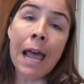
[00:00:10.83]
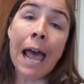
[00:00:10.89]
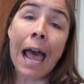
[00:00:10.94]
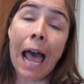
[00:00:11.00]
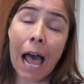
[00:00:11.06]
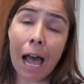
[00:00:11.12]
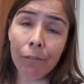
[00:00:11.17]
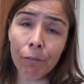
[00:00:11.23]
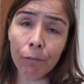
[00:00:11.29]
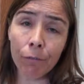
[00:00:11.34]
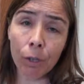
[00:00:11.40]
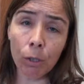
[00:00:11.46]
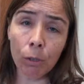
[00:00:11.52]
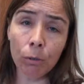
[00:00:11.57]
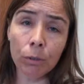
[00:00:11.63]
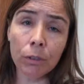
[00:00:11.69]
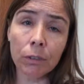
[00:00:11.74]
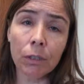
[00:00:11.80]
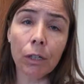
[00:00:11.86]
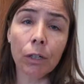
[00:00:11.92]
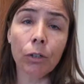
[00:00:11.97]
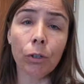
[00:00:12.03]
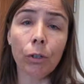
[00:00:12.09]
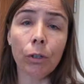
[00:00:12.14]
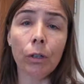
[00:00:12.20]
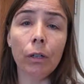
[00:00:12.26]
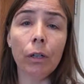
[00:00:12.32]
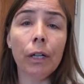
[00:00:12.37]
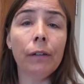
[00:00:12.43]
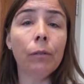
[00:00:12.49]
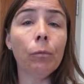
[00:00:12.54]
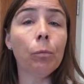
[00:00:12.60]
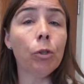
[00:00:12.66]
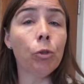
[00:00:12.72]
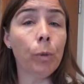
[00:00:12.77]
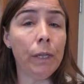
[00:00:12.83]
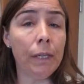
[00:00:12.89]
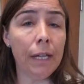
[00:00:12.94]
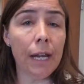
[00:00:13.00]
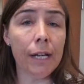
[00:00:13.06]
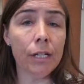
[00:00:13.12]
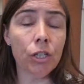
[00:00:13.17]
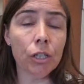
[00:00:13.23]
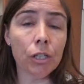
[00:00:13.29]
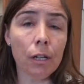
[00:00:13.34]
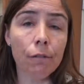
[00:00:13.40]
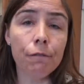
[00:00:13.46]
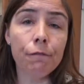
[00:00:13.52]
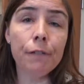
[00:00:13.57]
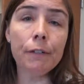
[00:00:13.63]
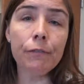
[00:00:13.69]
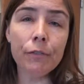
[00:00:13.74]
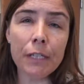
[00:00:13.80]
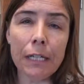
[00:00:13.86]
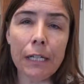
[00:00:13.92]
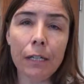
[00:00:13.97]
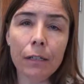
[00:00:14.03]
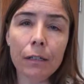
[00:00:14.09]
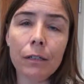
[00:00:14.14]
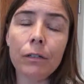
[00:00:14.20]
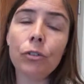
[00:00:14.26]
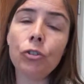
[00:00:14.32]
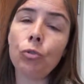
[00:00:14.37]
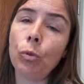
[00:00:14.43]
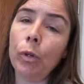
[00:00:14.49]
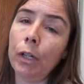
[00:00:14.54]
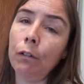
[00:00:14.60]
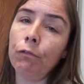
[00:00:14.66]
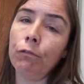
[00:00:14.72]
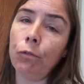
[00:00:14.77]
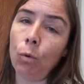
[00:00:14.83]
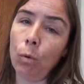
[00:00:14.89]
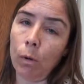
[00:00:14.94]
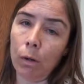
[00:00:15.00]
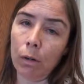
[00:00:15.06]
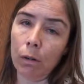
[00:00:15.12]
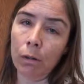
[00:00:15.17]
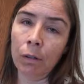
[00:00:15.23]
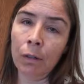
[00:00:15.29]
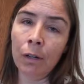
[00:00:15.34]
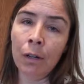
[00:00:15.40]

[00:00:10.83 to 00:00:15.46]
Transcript: Half of those occur in, between the ages of 15 to 24.